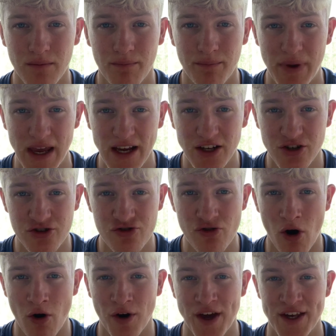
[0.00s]
Being
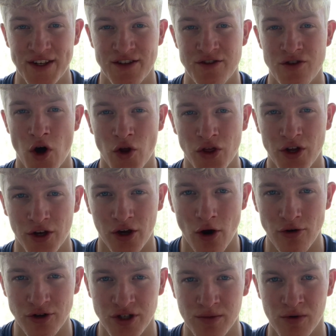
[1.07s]
strong is
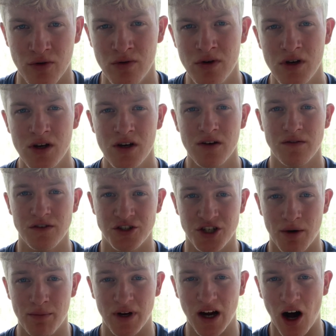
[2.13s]
non-negotiable for
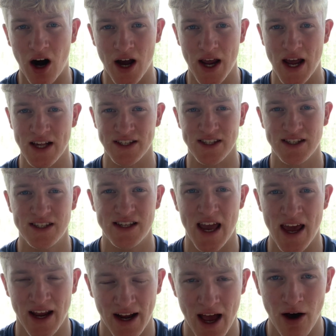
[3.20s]
jumping high and
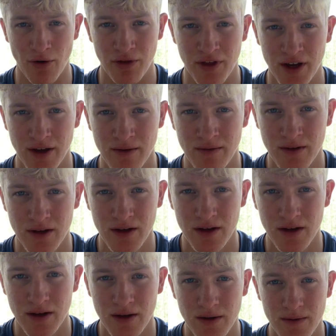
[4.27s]
staying healthy.
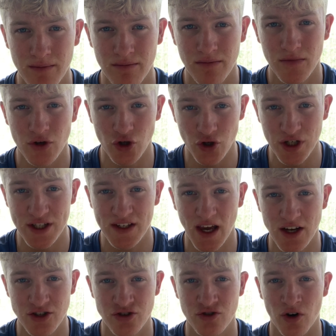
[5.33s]
You need to
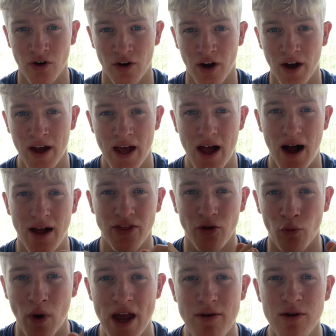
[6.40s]
get stronger, and
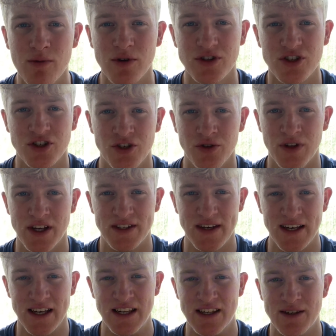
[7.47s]
the way we want to do
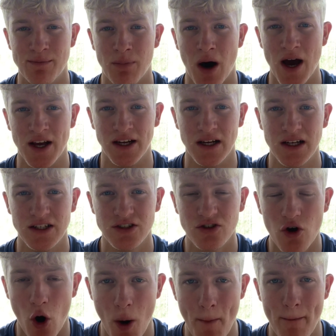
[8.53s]
this is by
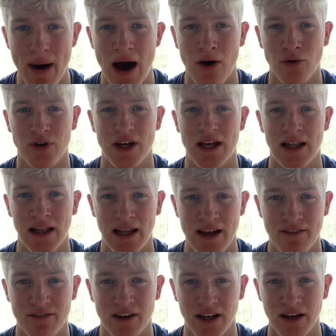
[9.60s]
compound
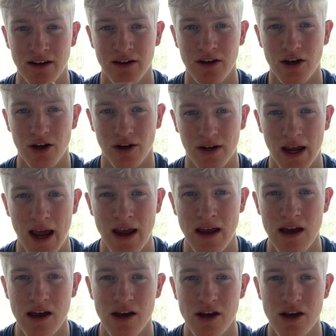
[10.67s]
lifting, okay?